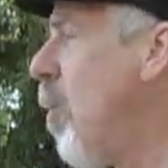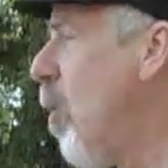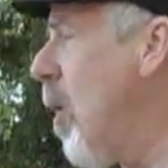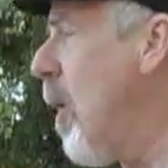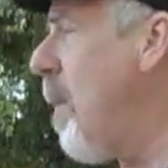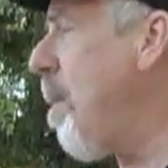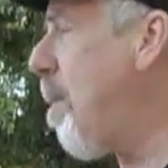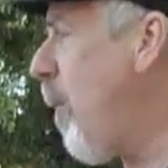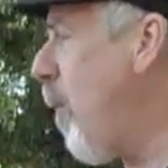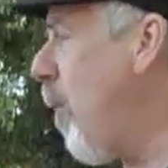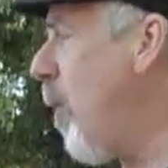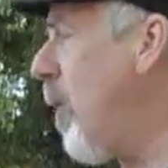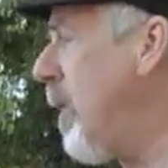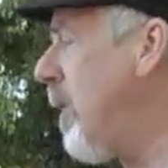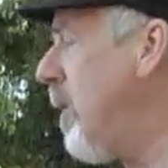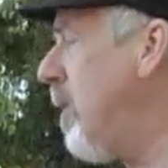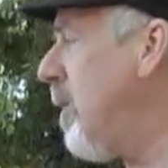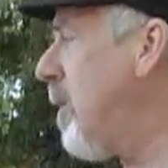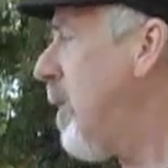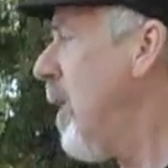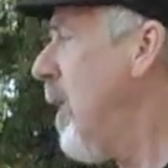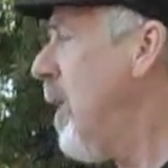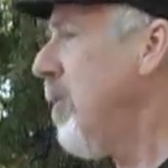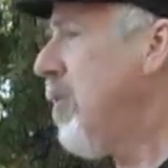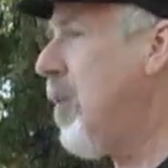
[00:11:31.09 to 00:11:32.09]
more important
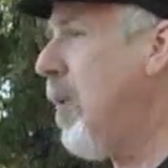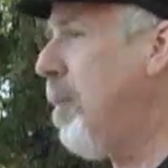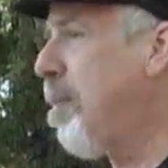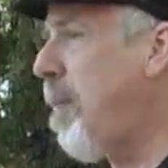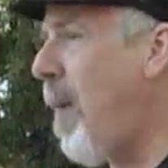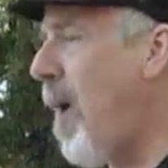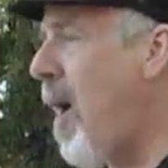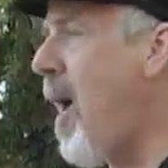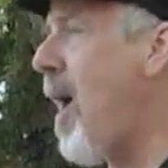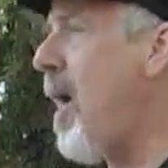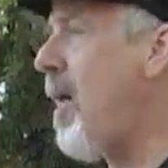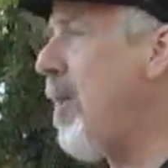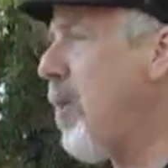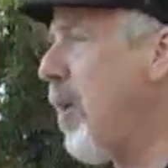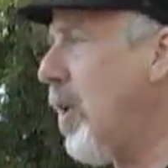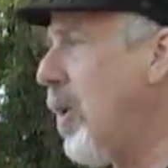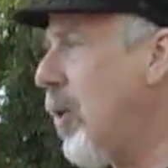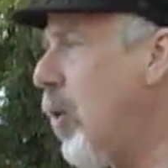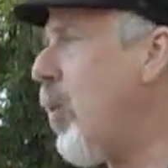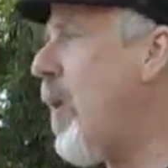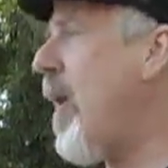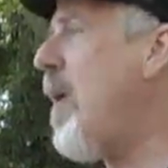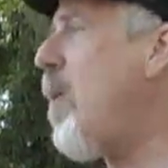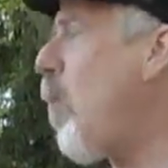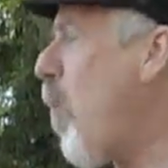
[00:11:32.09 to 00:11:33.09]
to bond, to
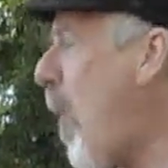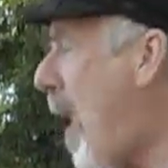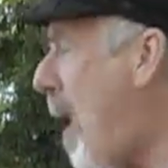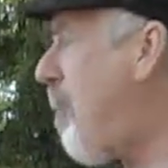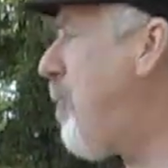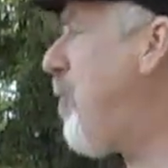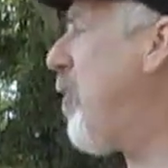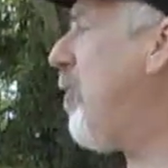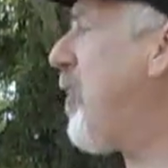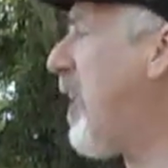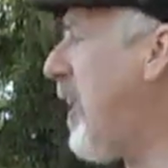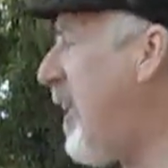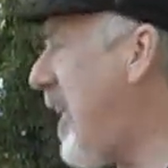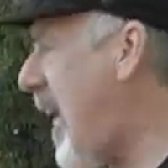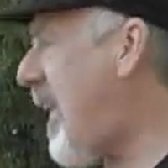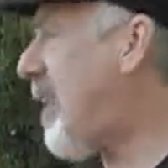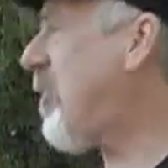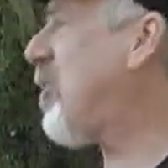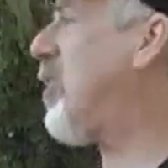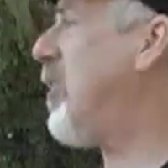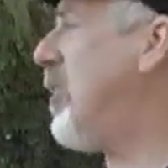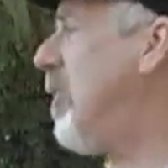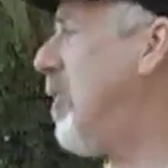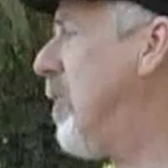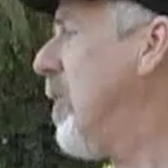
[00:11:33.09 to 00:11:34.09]
create webs of
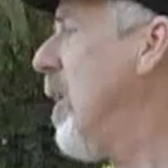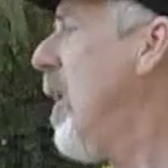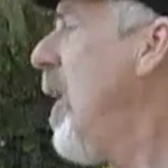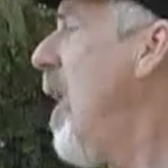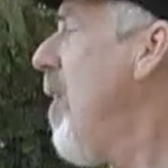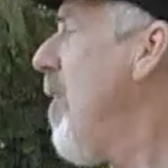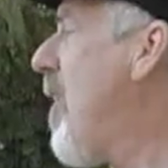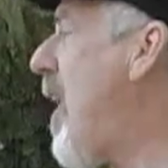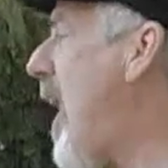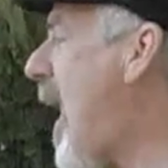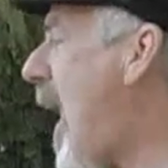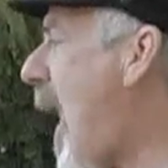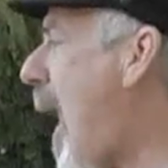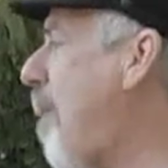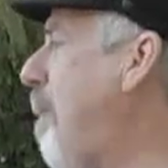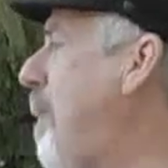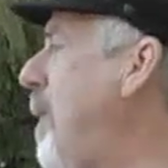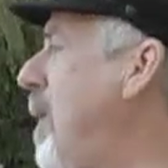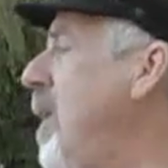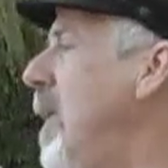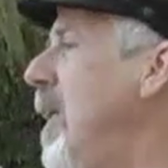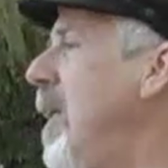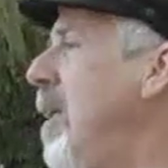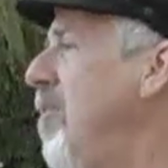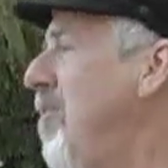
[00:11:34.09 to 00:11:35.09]
connections that
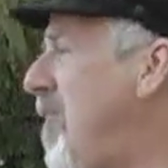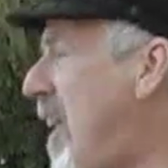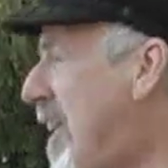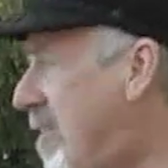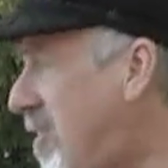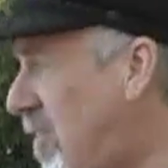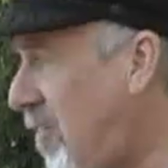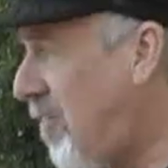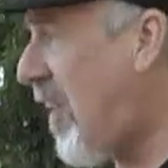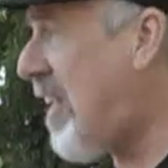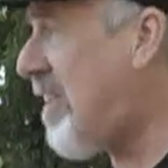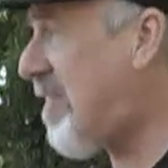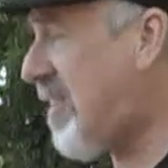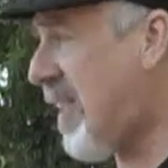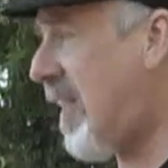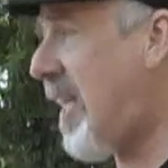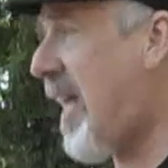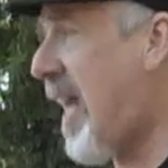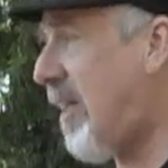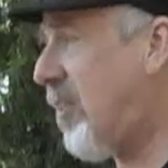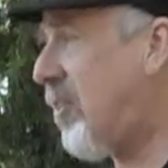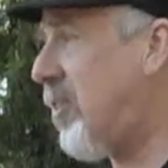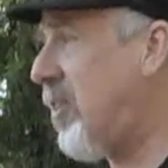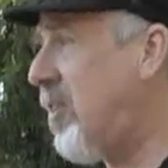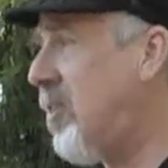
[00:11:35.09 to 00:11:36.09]
happen in face-to-face -face
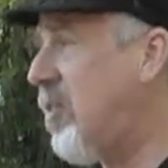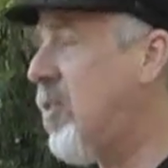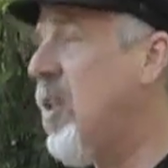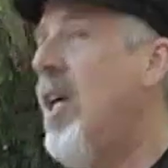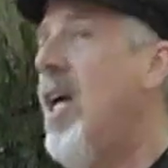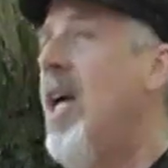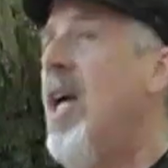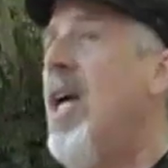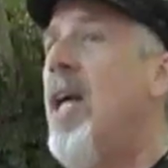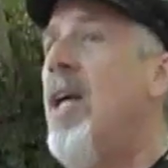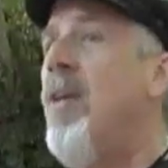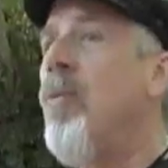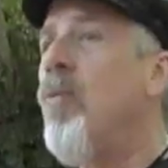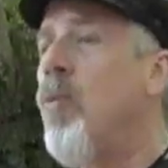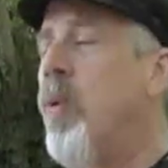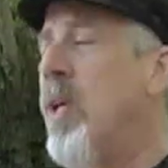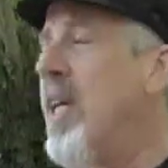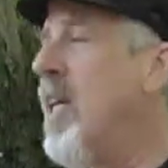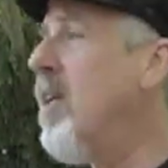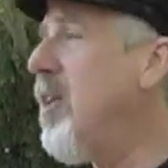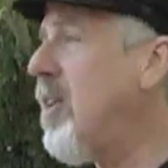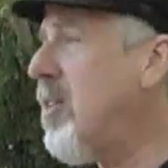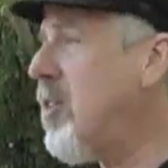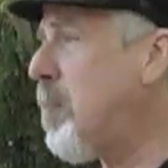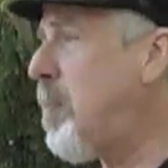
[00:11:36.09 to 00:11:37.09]
connections, in
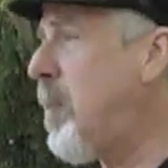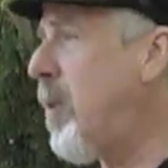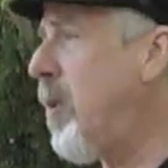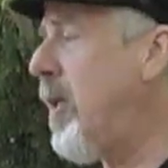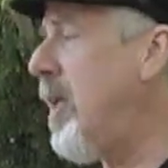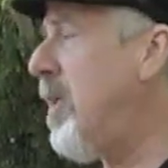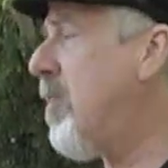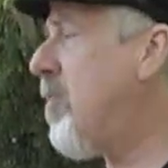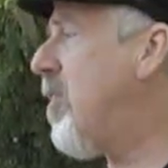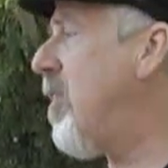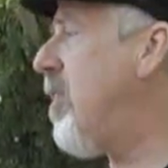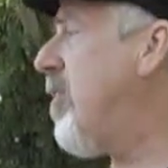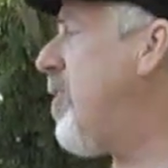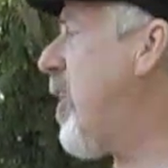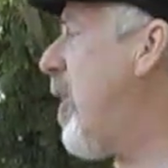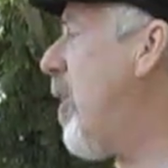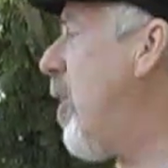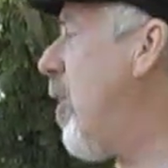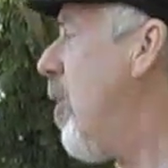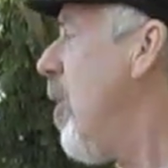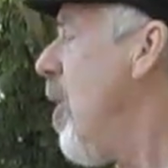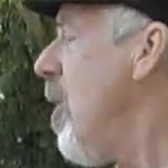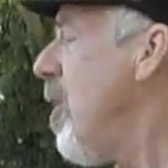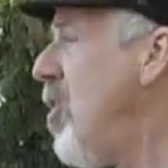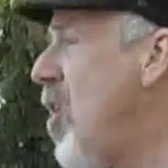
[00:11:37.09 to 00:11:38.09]
real experiences that
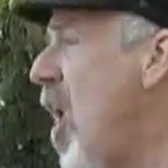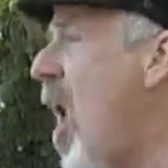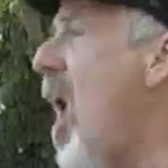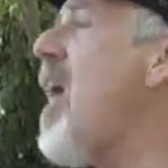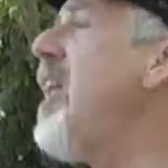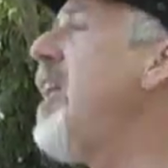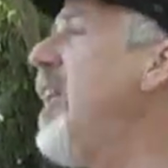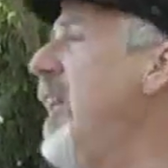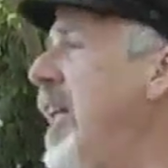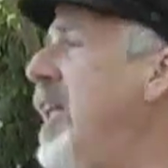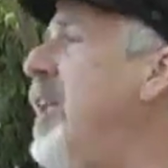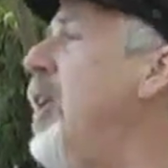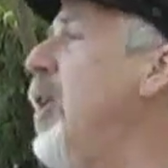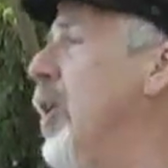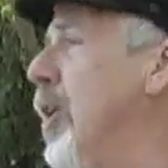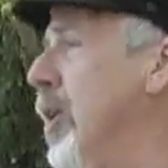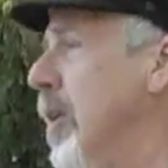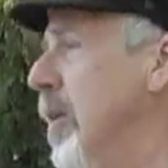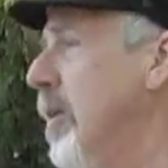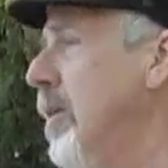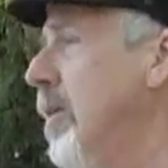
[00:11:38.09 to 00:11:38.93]
are nonlinear.